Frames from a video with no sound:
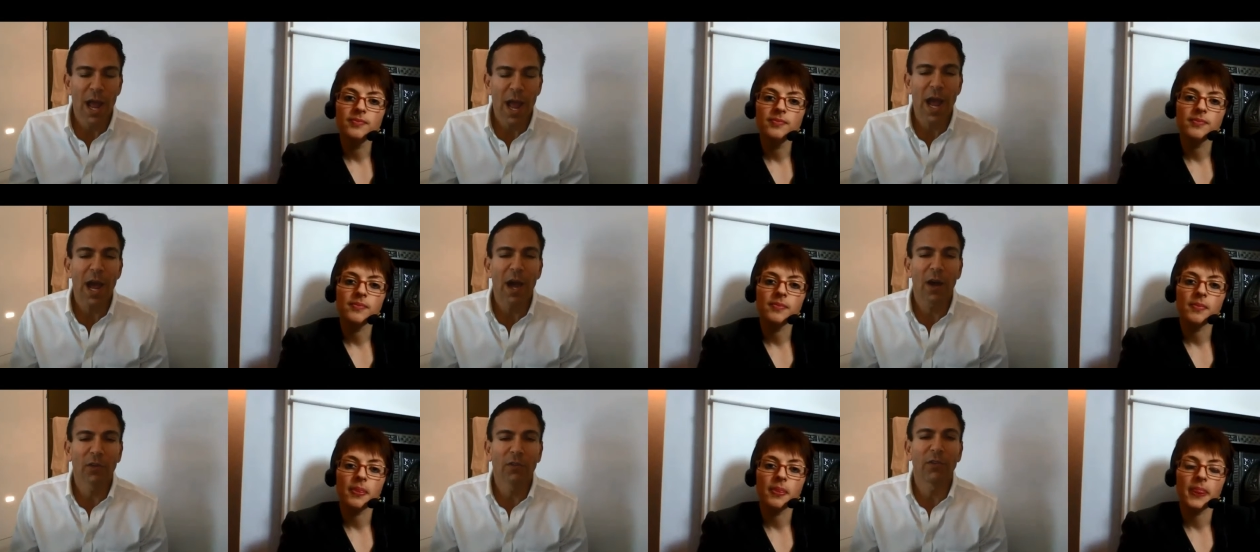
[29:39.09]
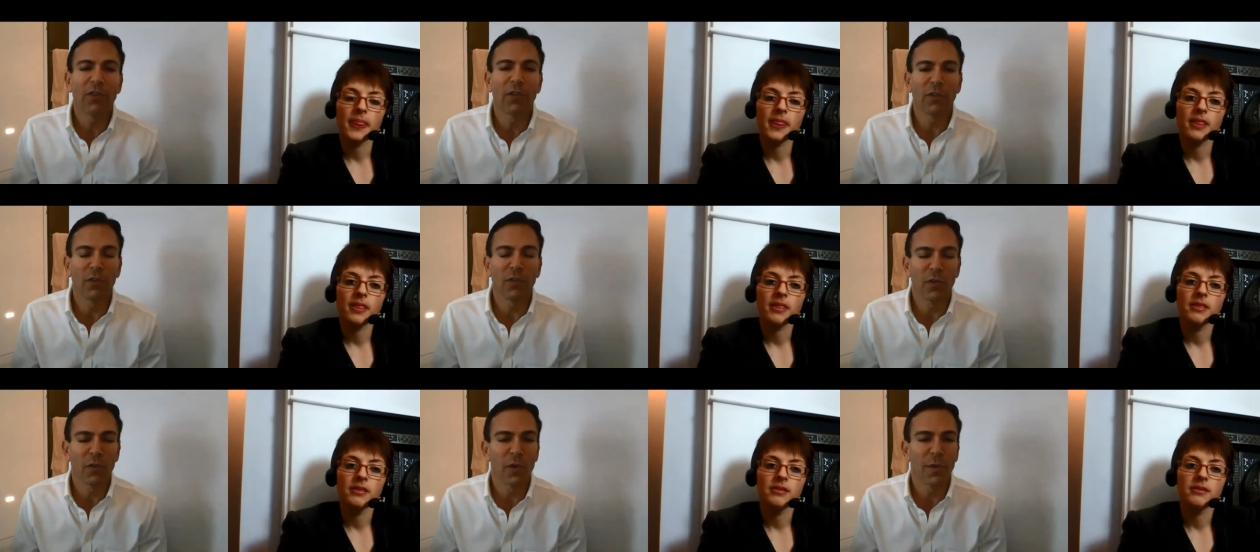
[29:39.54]
Speaker 1: how
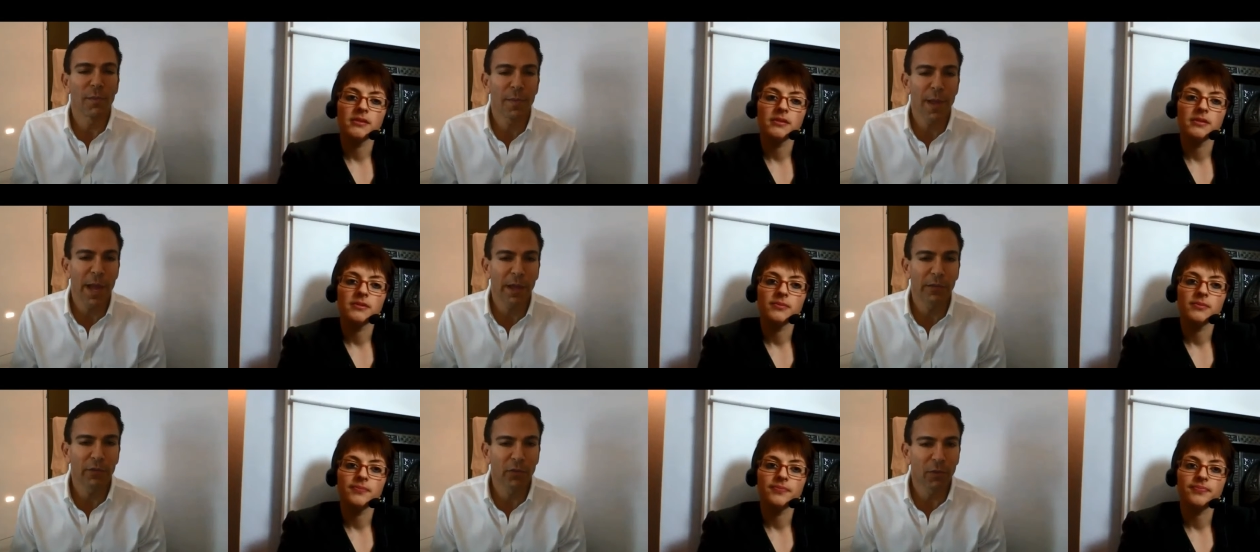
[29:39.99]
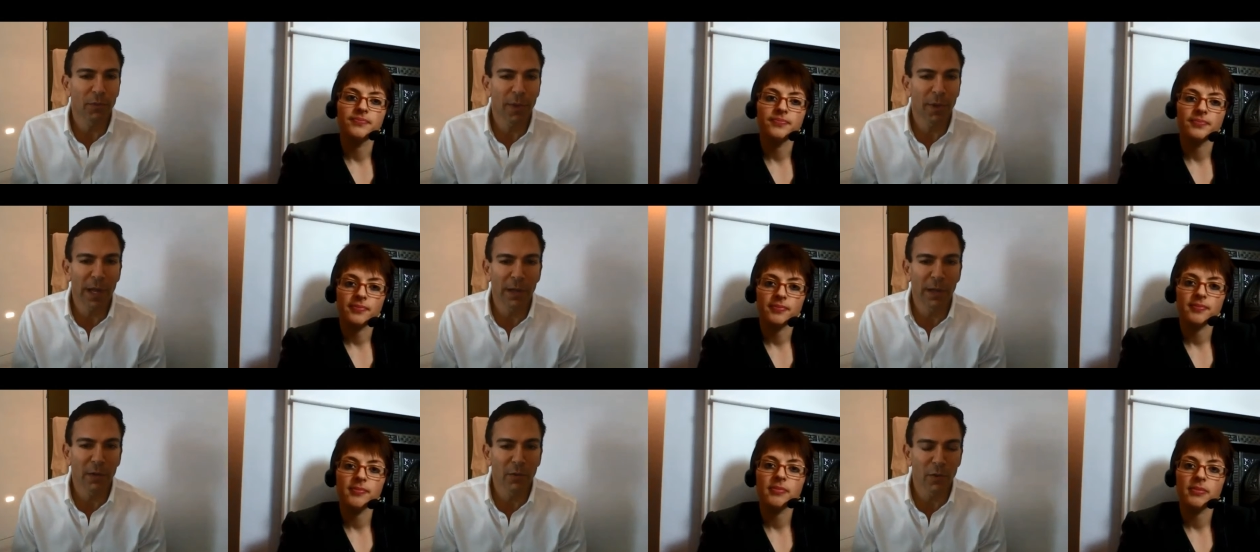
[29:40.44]
to do a
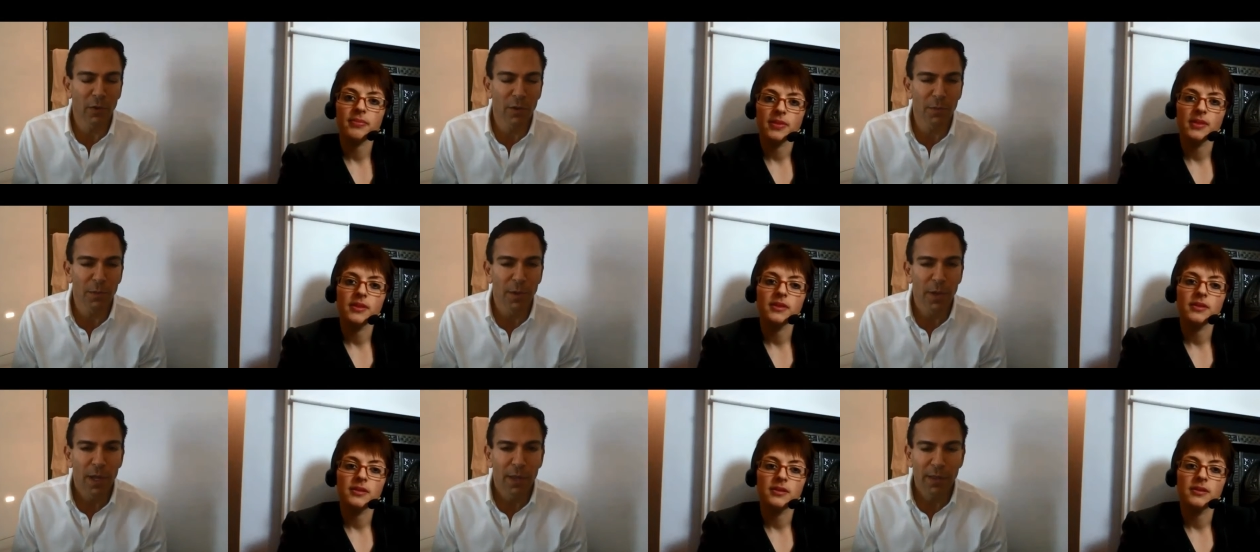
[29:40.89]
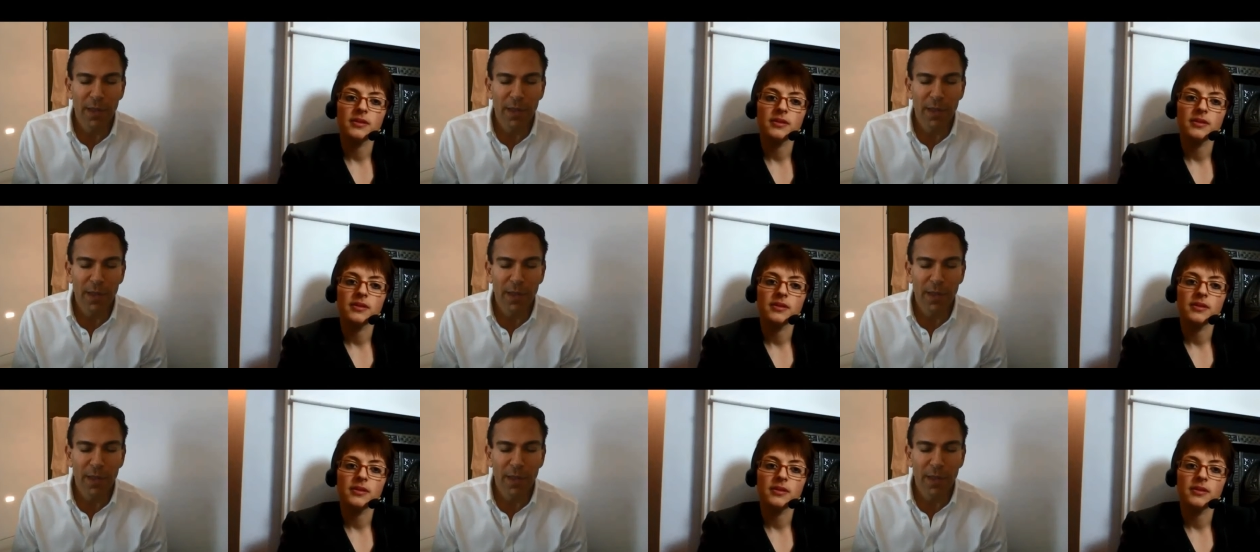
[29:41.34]
mastermind group